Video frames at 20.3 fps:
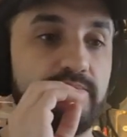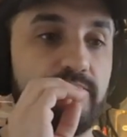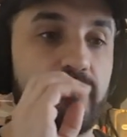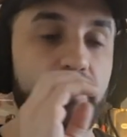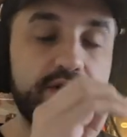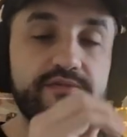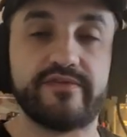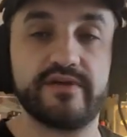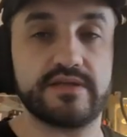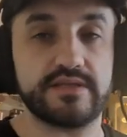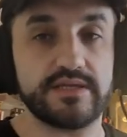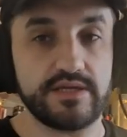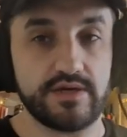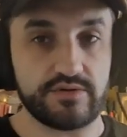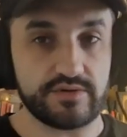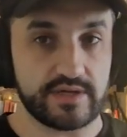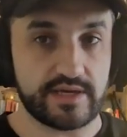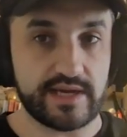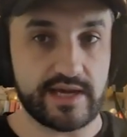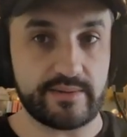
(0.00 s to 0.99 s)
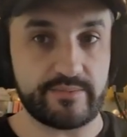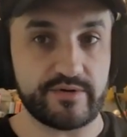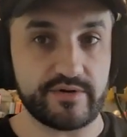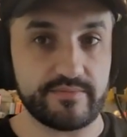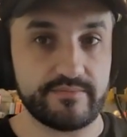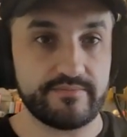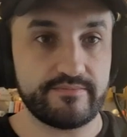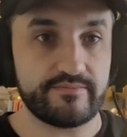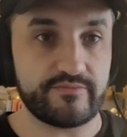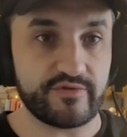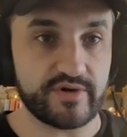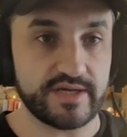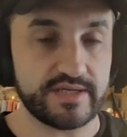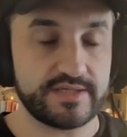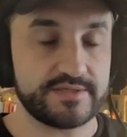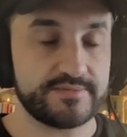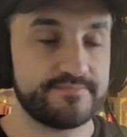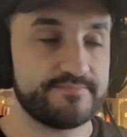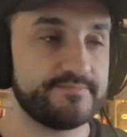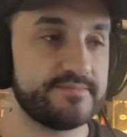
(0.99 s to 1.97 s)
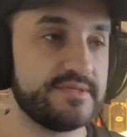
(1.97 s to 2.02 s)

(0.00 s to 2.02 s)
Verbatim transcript: perfectly on camera, right?